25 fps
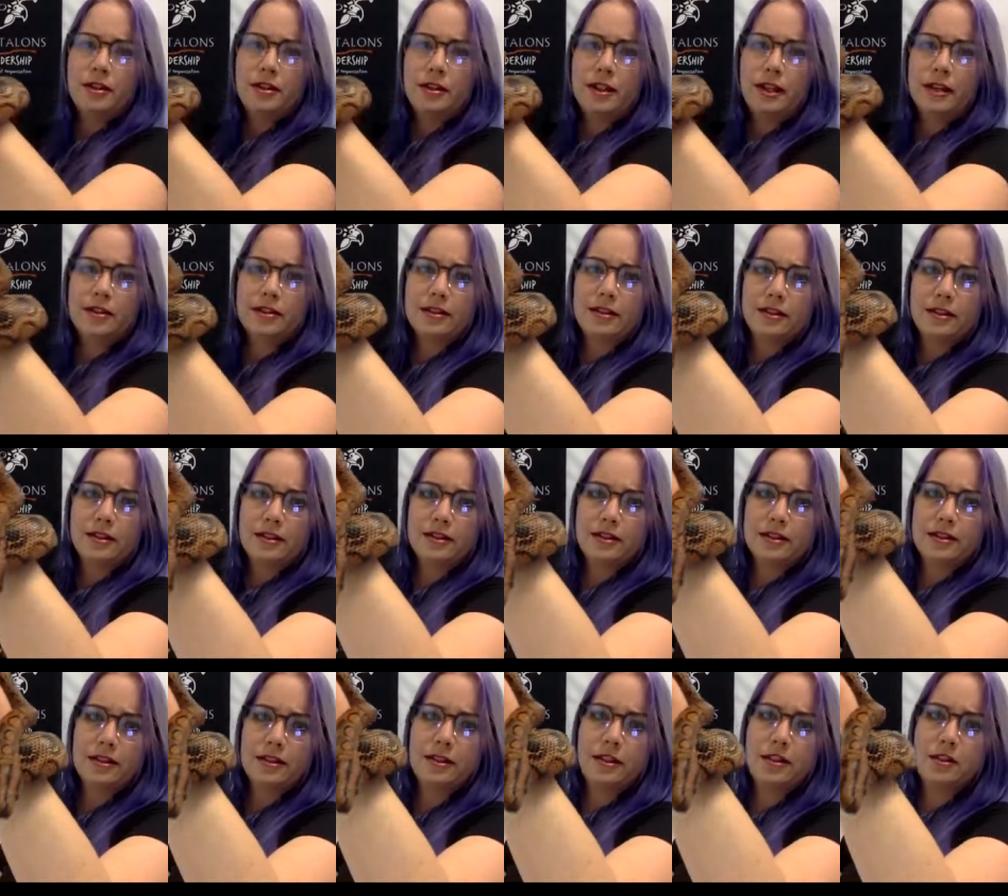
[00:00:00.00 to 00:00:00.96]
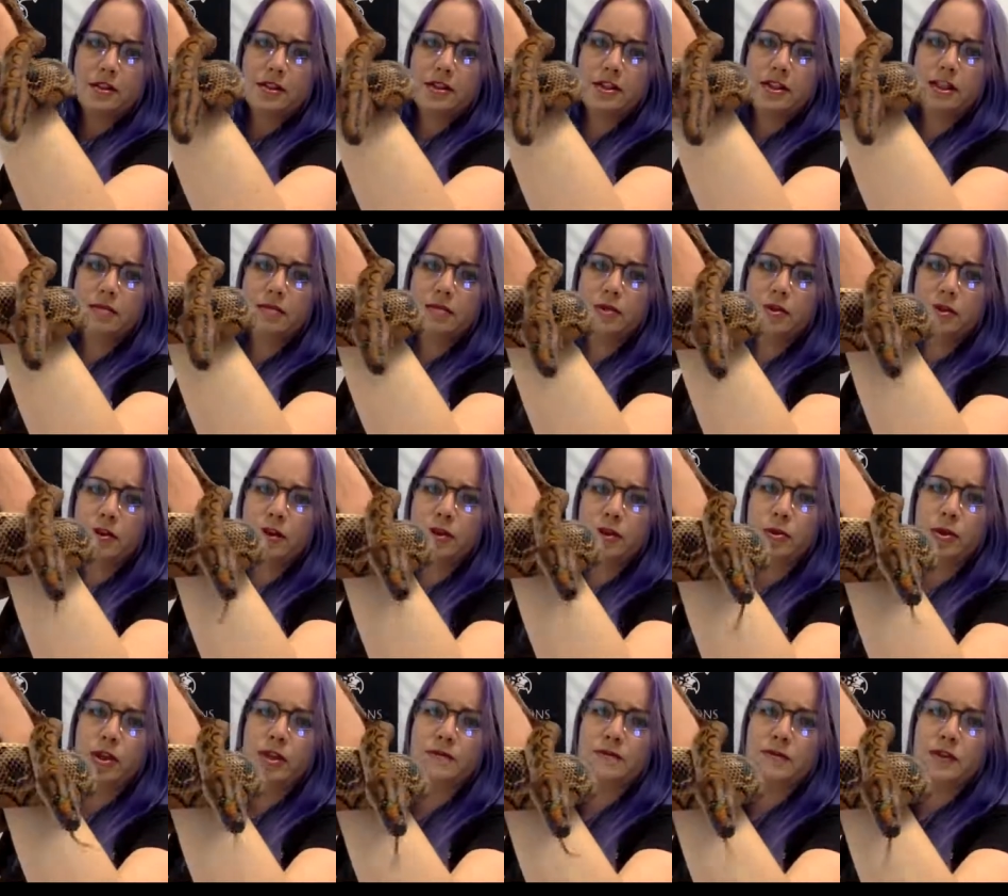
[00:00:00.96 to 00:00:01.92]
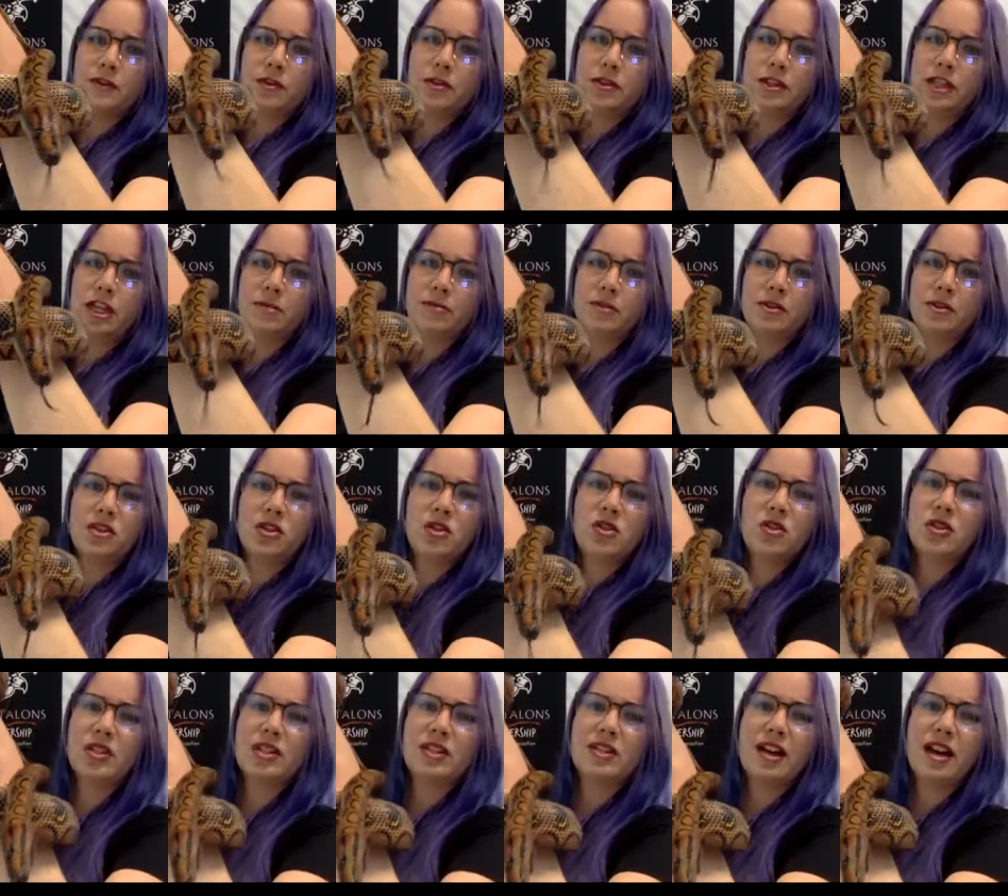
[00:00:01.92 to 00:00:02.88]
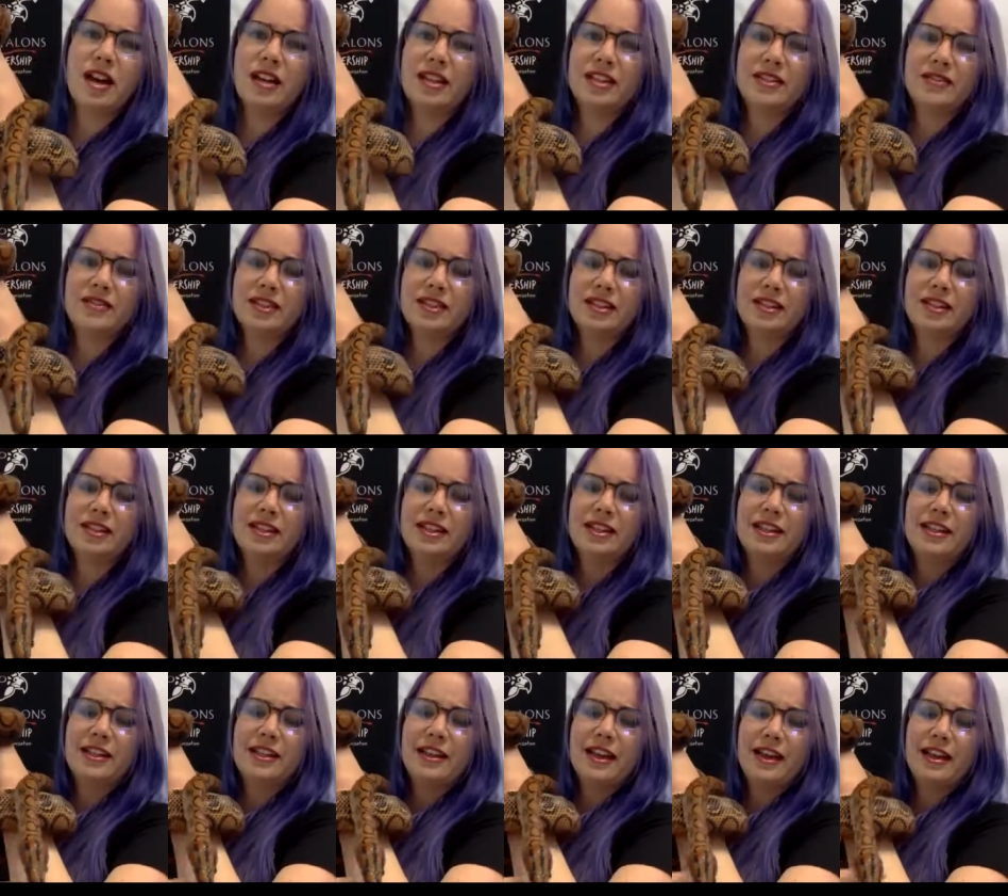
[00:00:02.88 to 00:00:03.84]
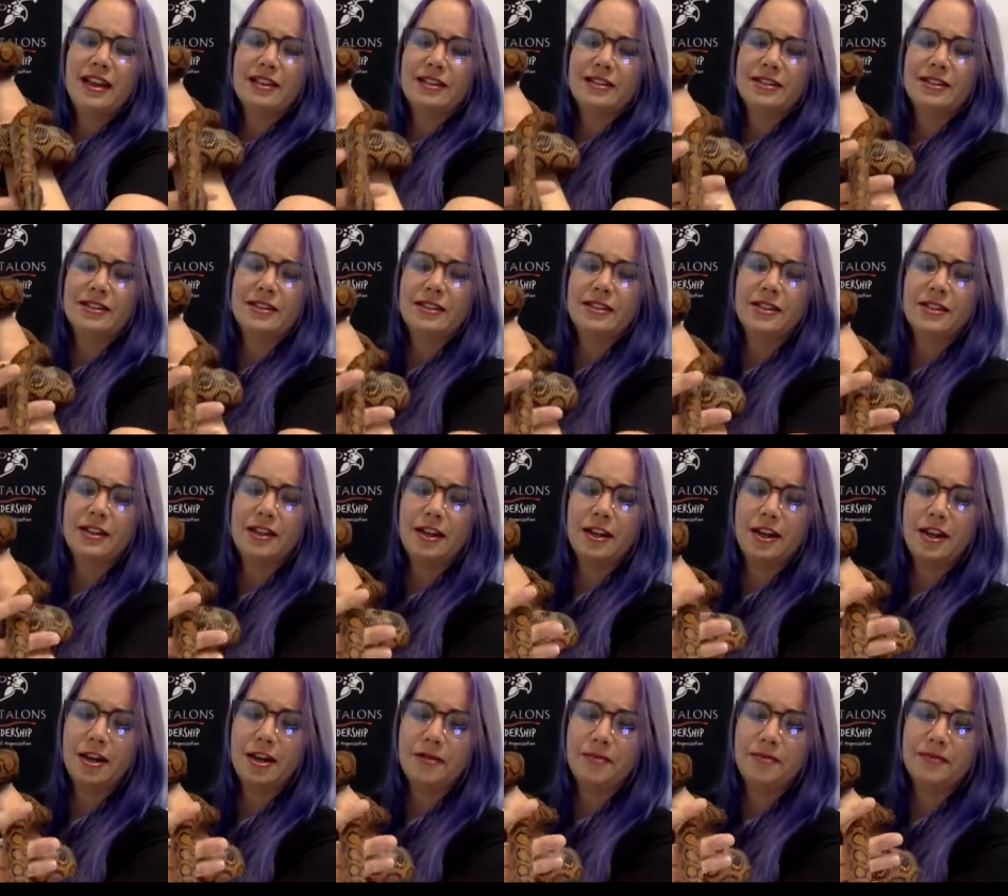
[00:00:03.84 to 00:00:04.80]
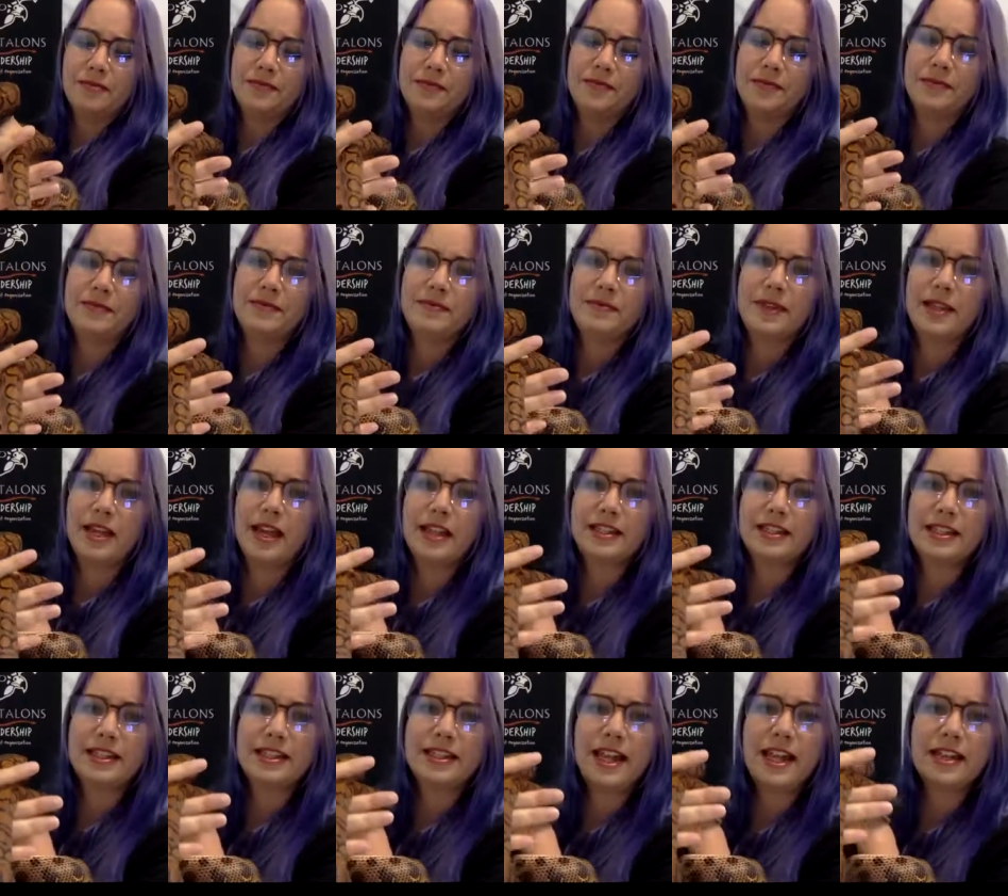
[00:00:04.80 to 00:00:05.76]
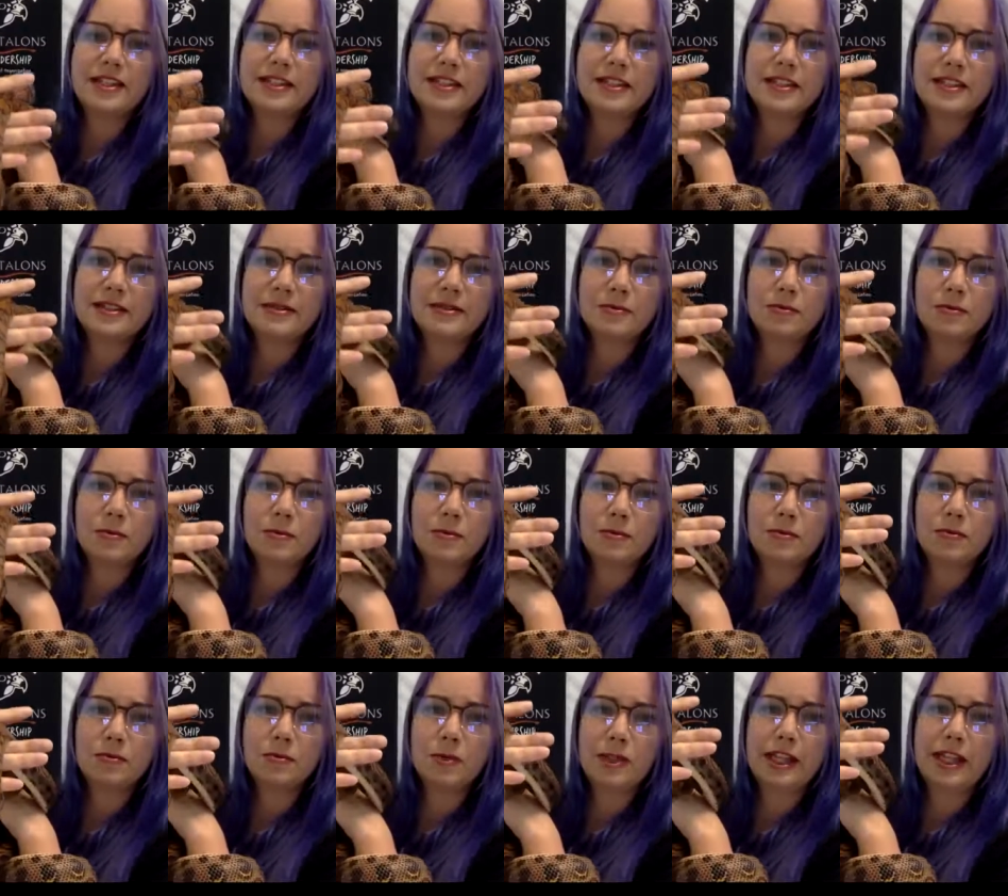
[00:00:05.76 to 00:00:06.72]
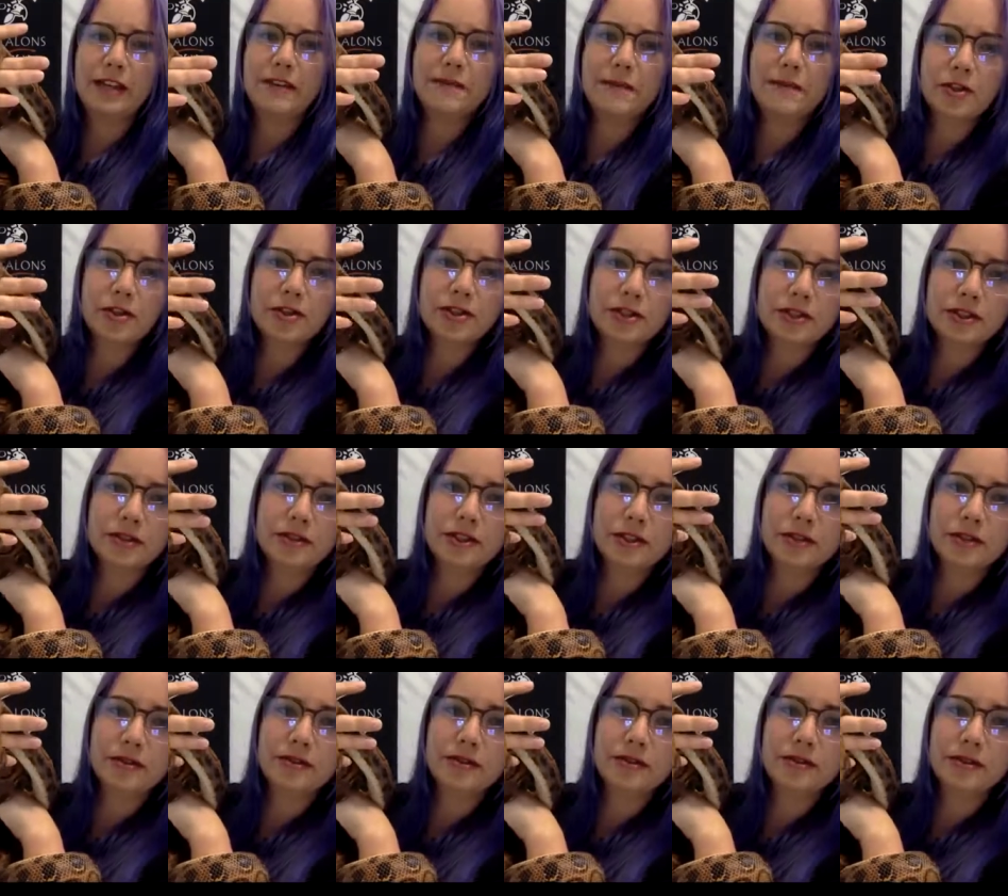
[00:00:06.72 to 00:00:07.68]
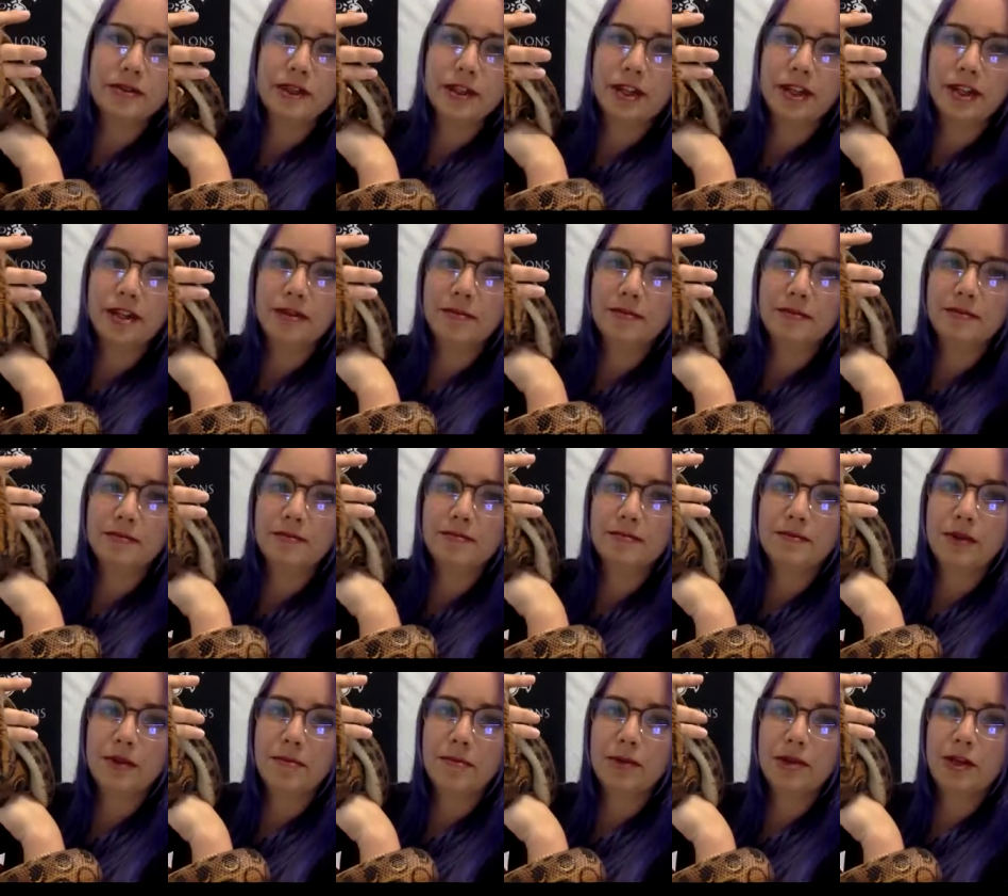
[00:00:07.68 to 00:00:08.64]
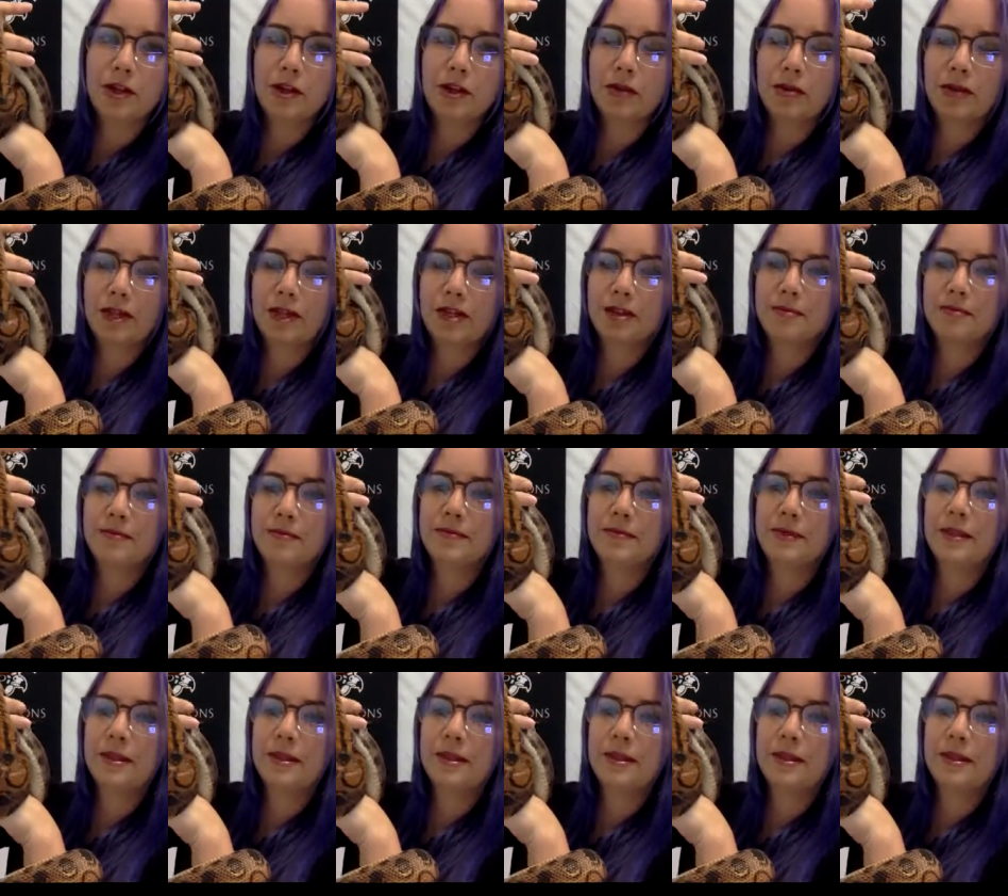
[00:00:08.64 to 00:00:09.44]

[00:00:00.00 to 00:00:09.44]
that is similar to what it feels like, but usually not even as um, as intense as when they first, you know, um, pump it all the way up.